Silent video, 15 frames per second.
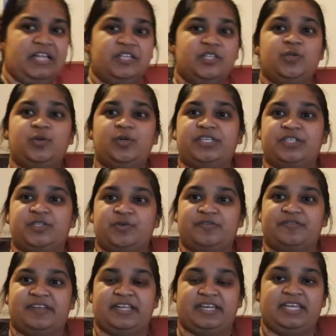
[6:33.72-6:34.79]
so the
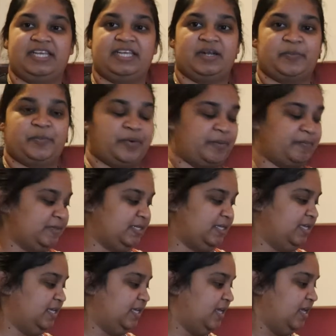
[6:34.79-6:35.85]
stove can heat up
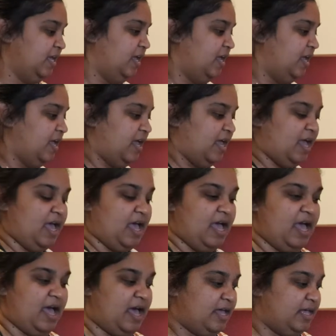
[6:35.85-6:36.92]
properly,
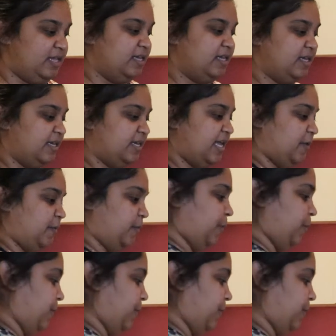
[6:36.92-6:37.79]
and then we